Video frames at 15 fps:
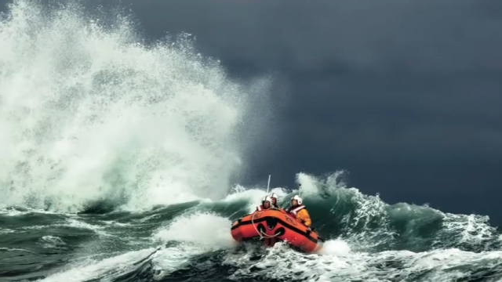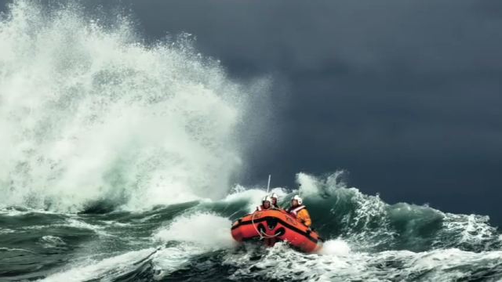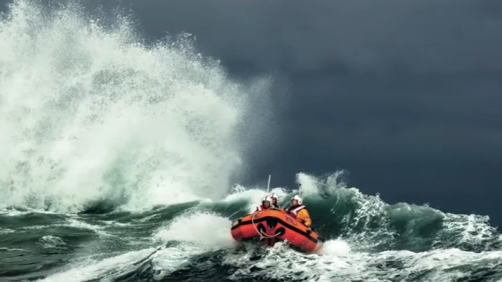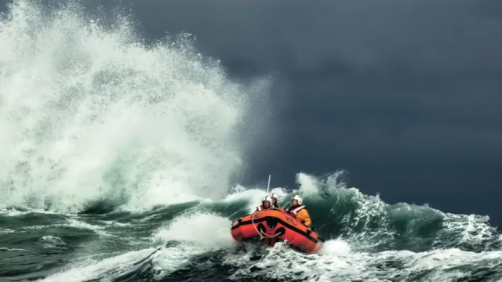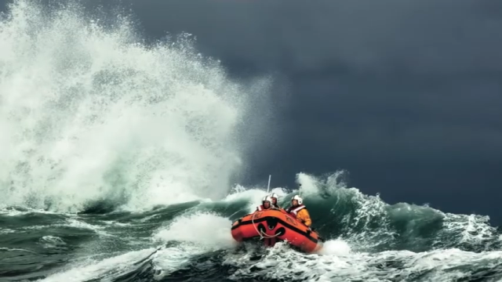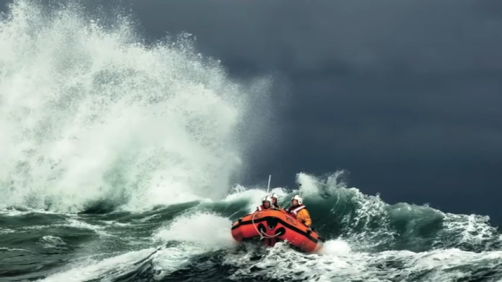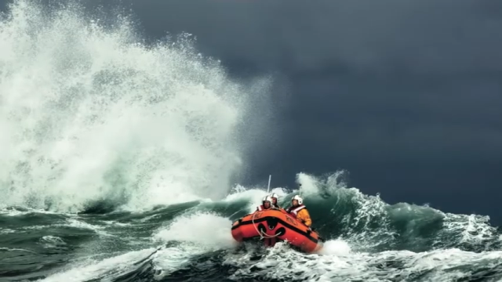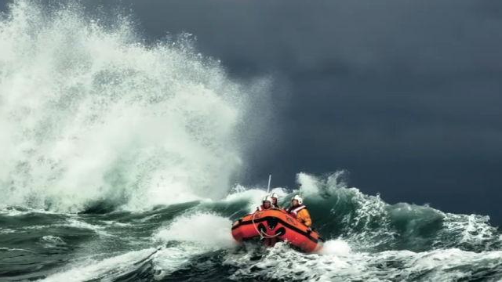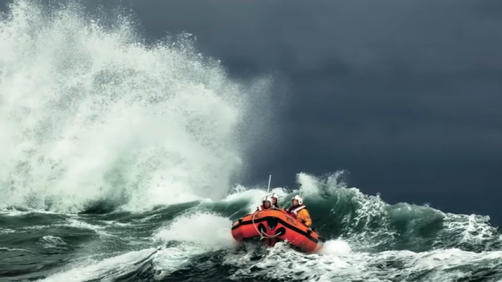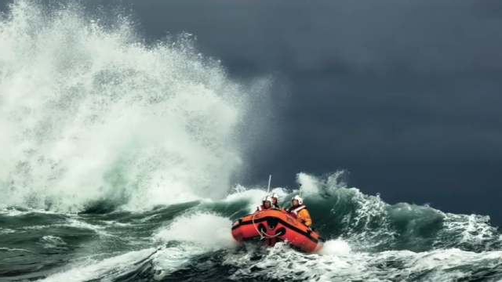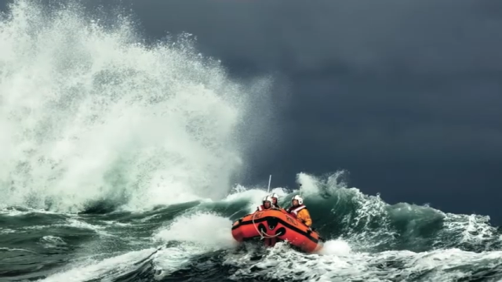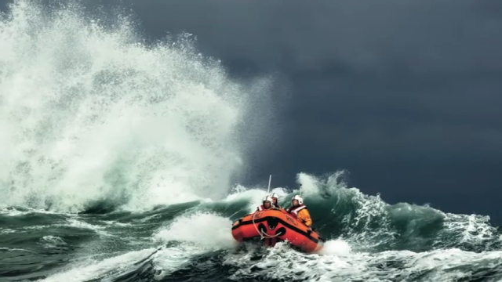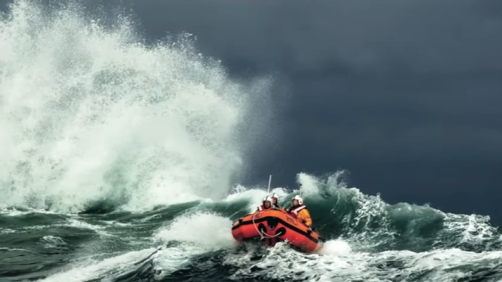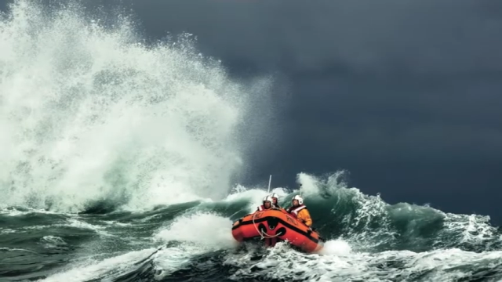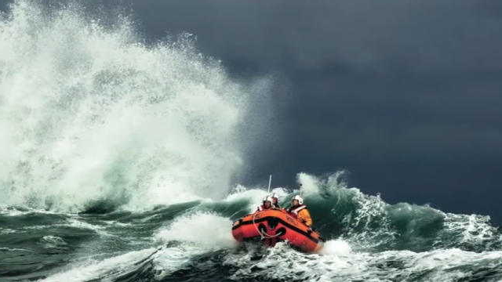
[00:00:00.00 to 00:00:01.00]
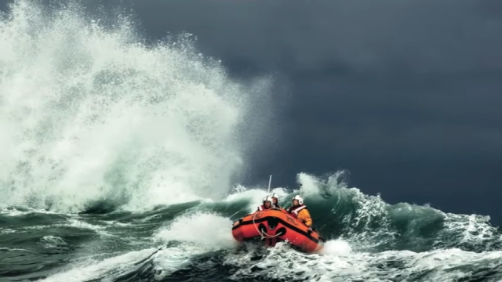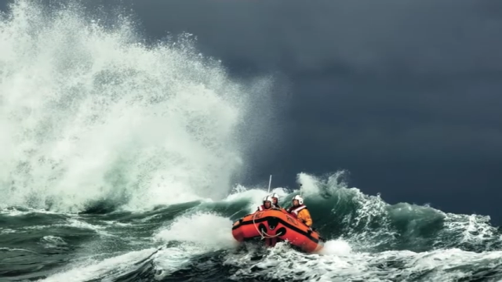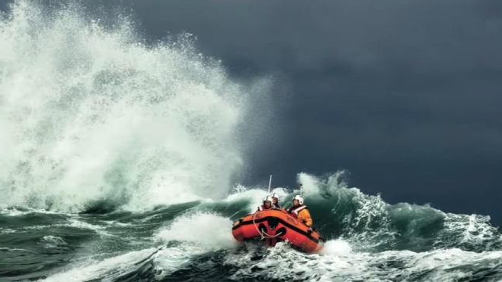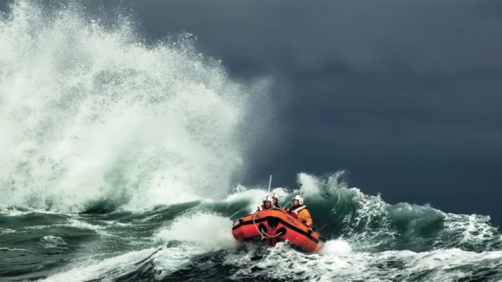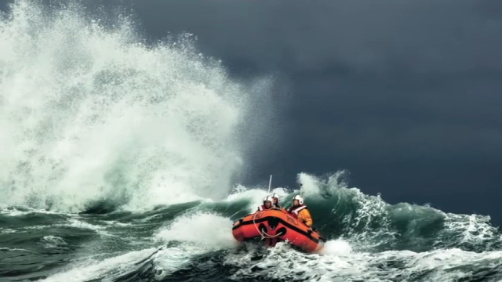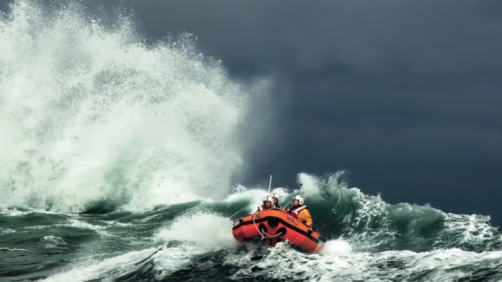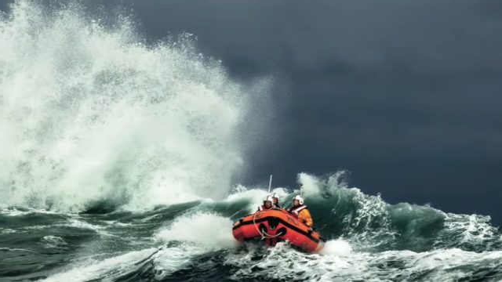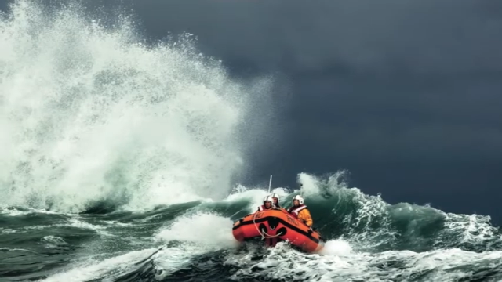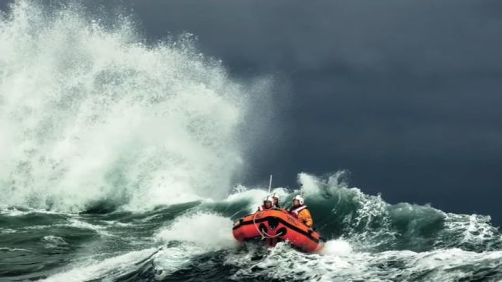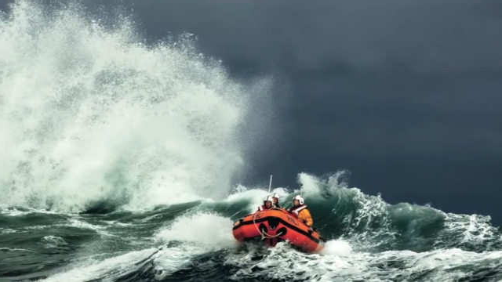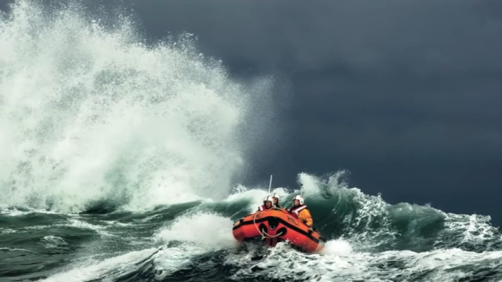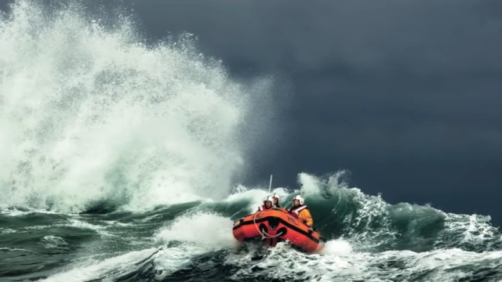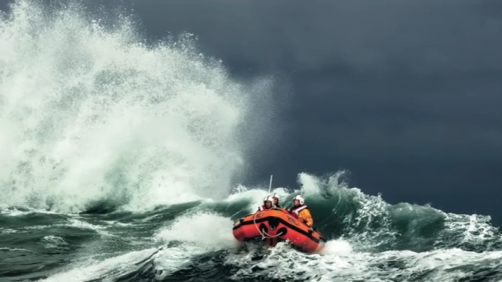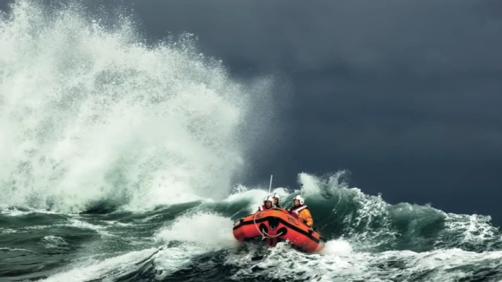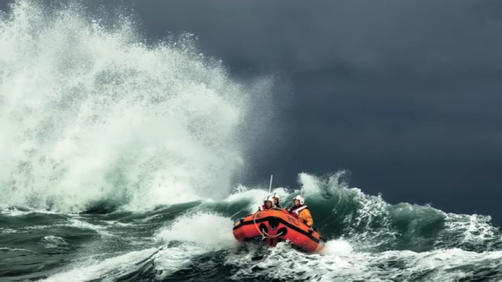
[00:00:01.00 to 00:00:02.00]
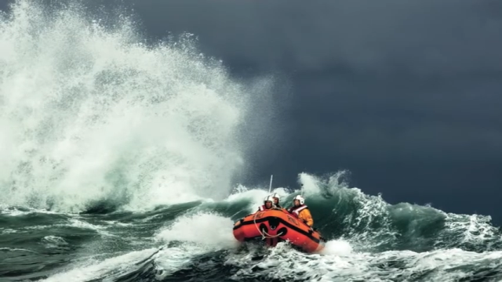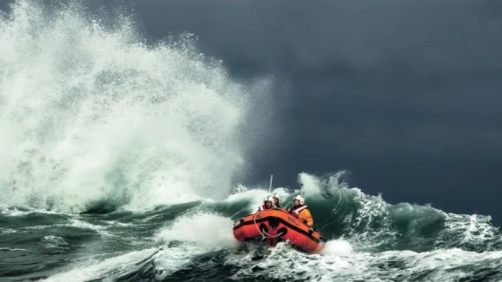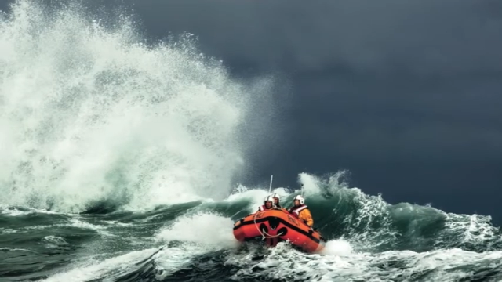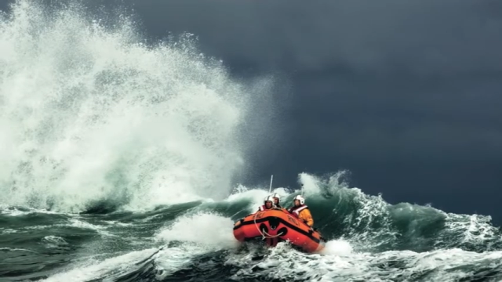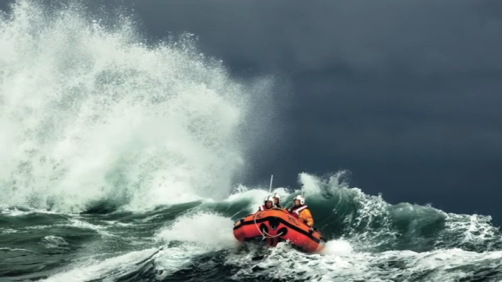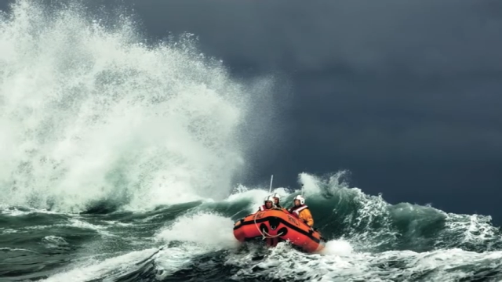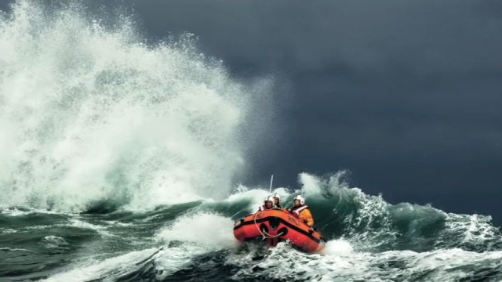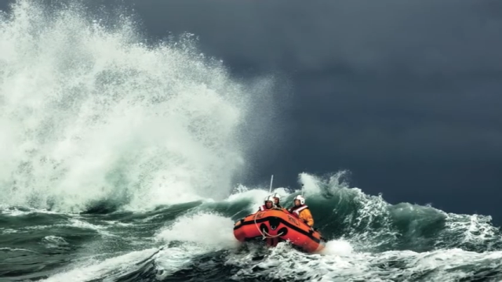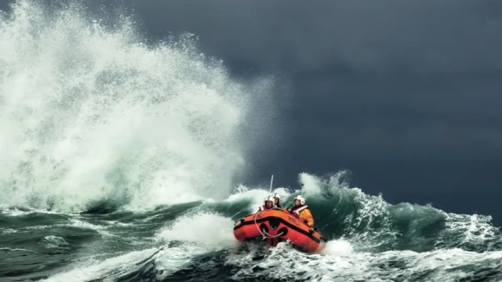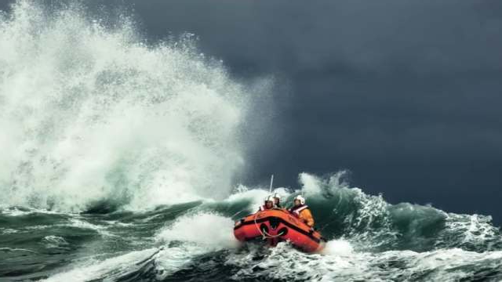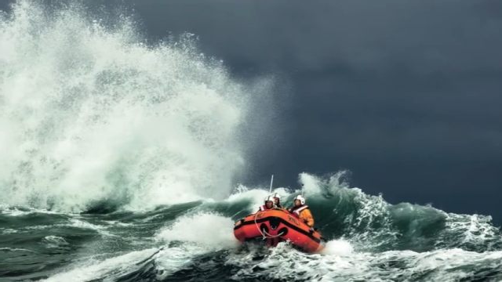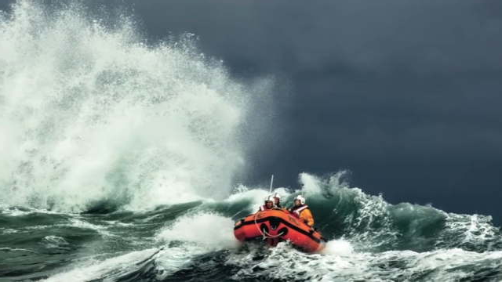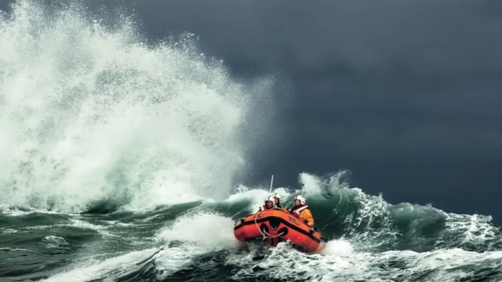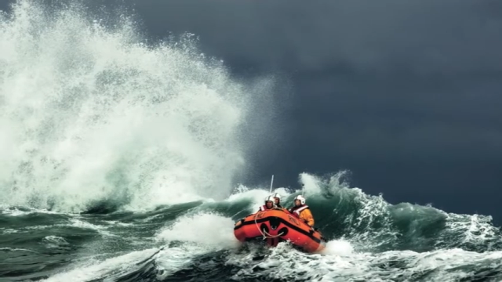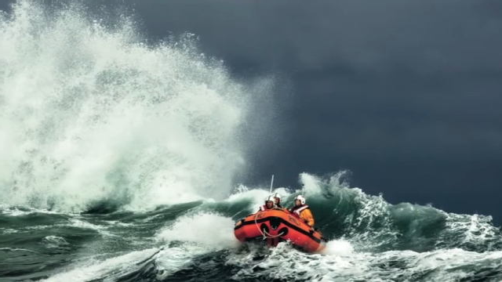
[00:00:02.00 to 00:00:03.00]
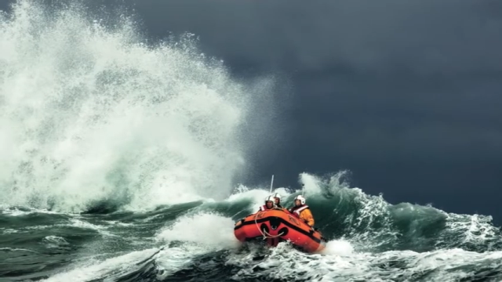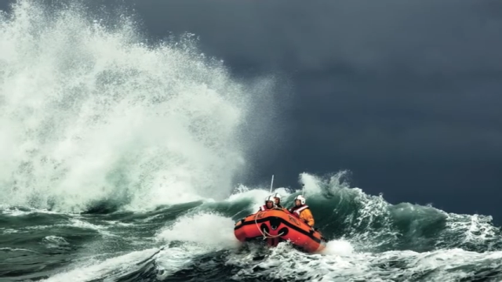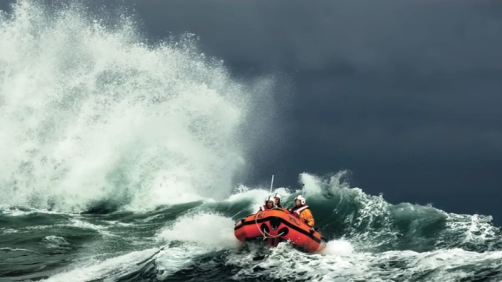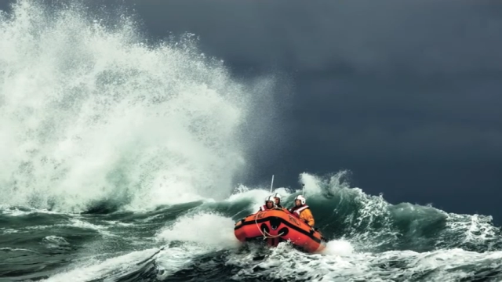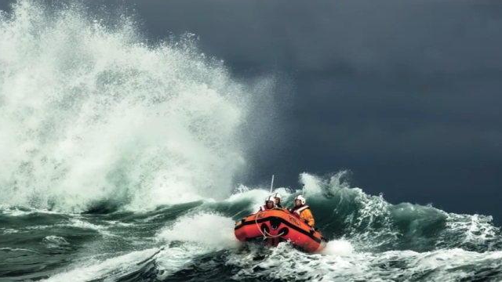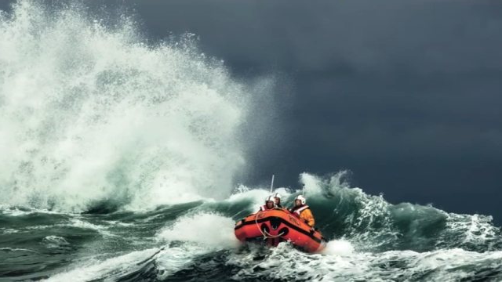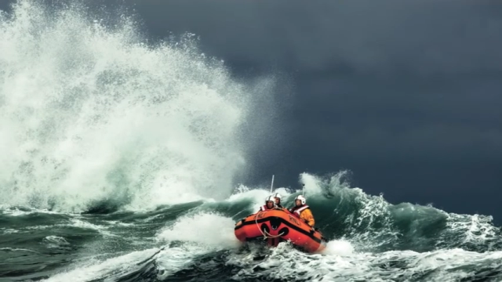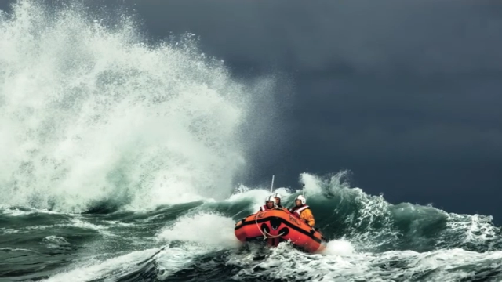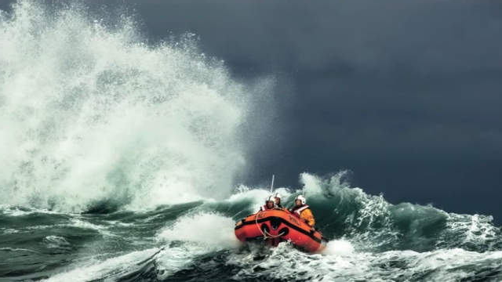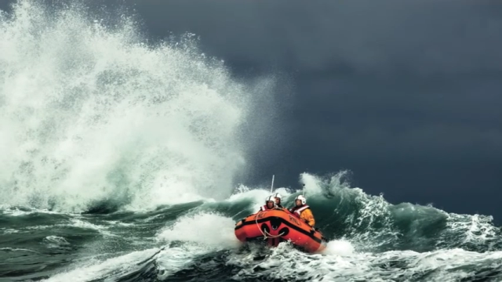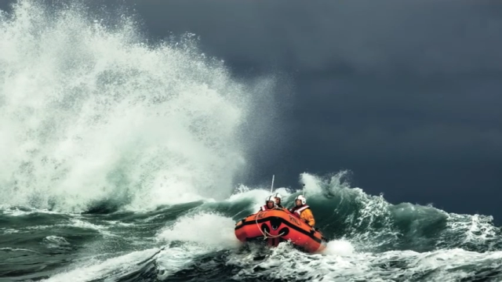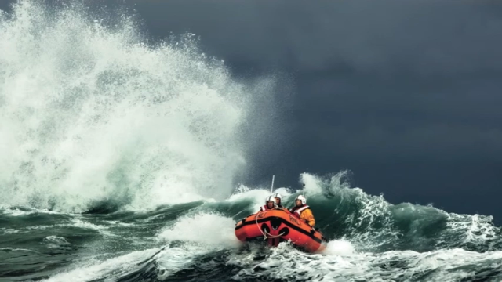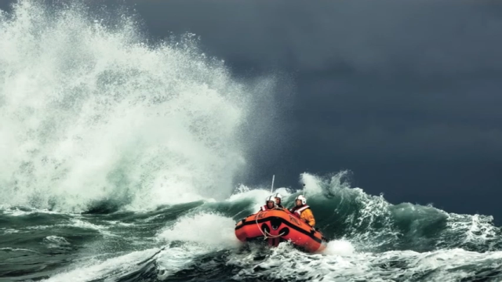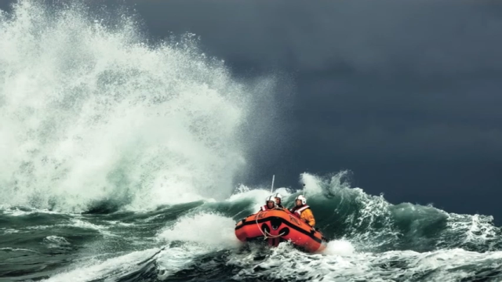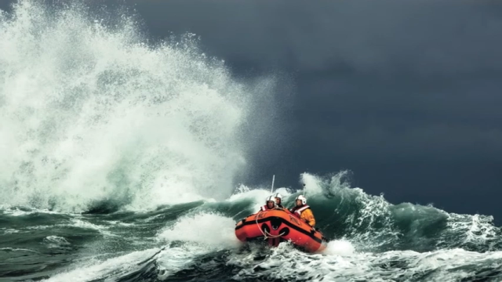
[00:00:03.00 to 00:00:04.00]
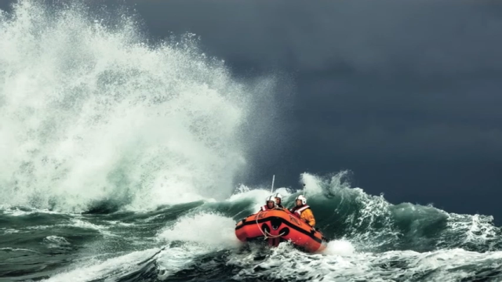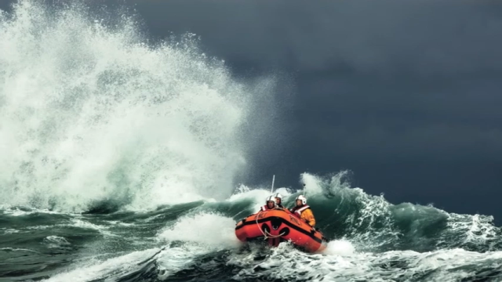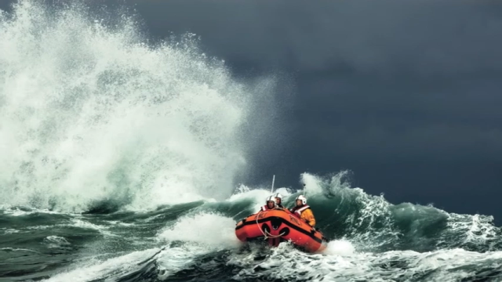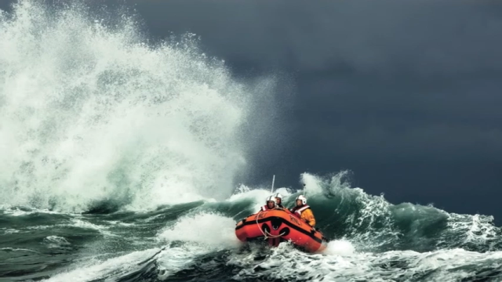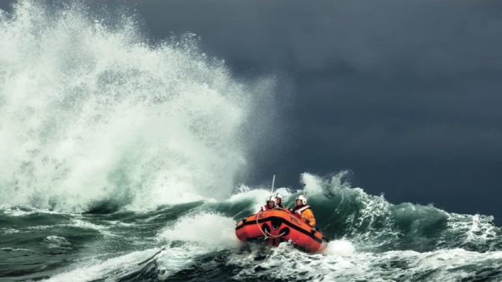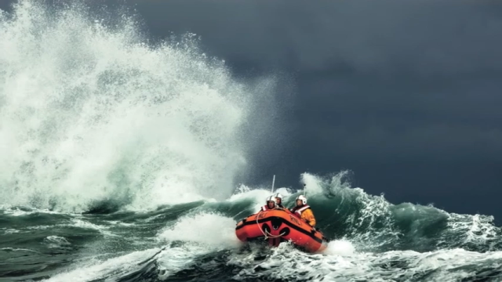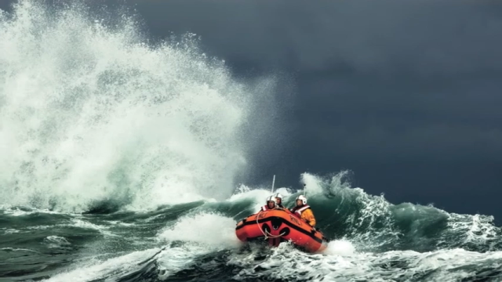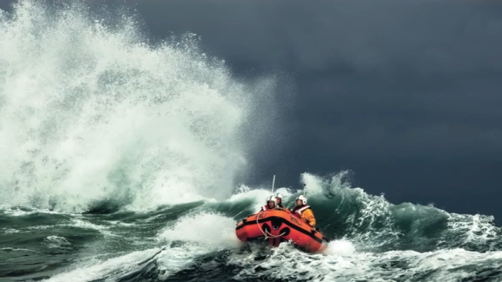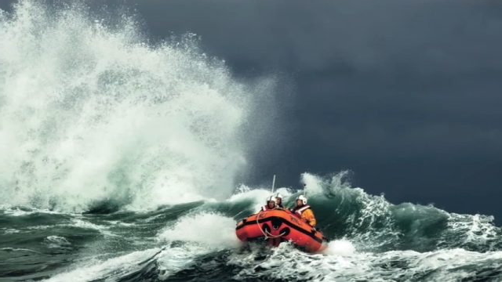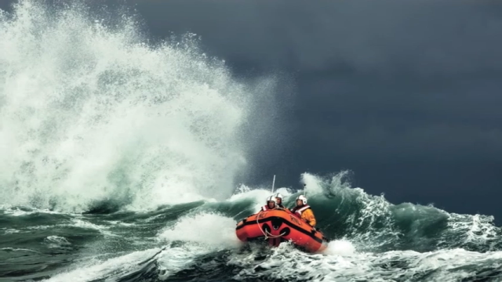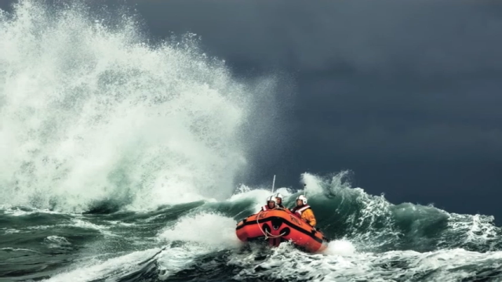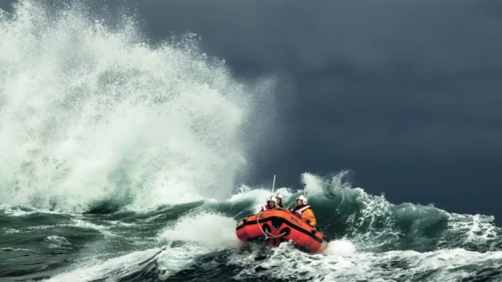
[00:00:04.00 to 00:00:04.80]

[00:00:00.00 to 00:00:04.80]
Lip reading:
[unreadable: no face in view]